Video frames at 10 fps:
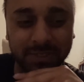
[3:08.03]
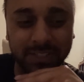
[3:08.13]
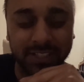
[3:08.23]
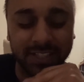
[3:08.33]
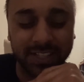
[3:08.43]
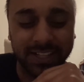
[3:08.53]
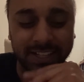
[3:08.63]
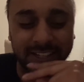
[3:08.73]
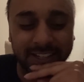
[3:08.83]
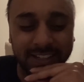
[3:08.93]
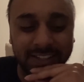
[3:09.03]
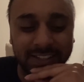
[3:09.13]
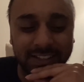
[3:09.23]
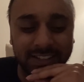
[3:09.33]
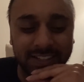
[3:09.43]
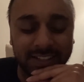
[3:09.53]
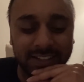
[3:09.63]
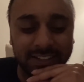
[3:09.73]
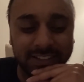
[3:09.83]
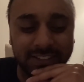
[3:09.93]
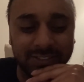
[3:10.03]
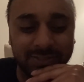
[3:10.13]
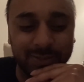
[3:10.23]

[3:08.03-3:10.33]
But it just